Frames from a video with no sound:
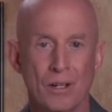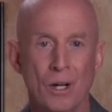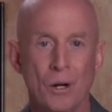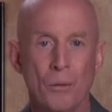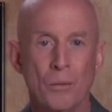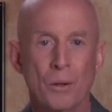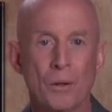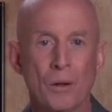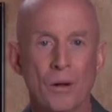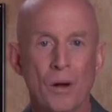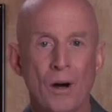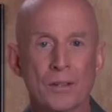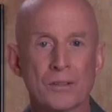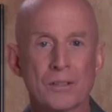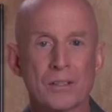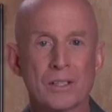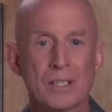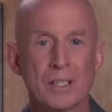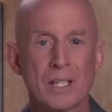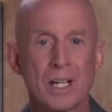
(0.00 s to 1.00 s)
We will also
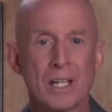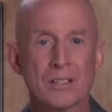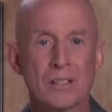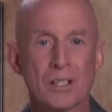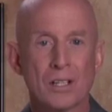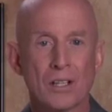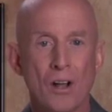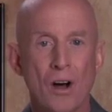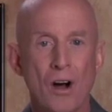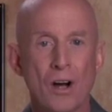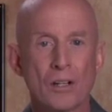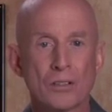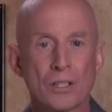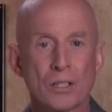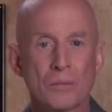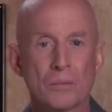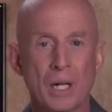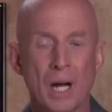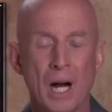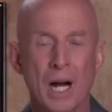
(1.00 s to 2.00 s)
discuss the
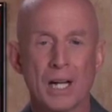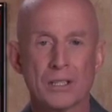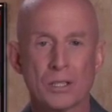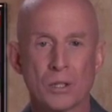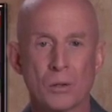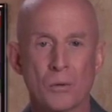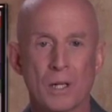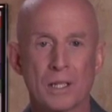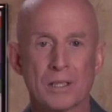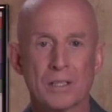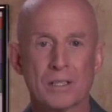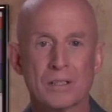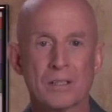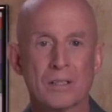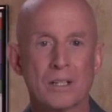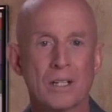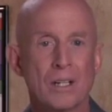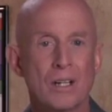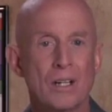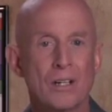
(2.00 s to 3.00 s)
long-term consequences
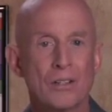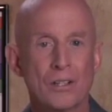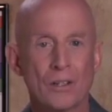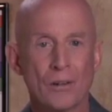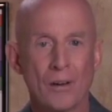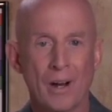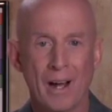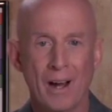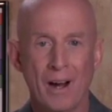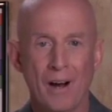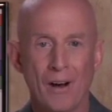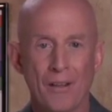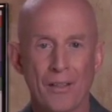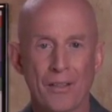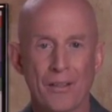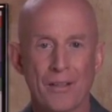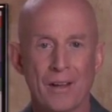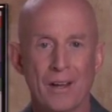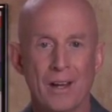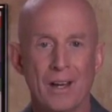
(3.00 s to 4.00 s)
to your
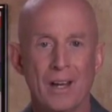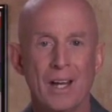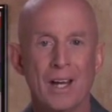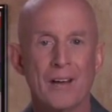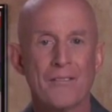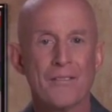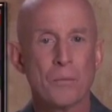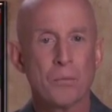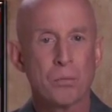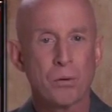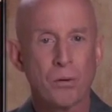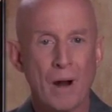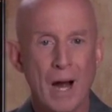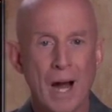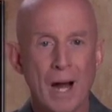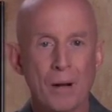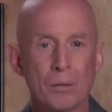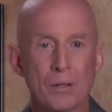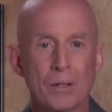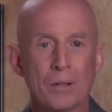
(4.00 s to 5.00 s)
health if the
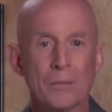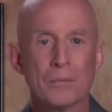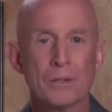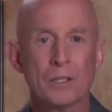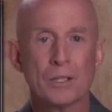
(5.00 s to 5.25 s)
problem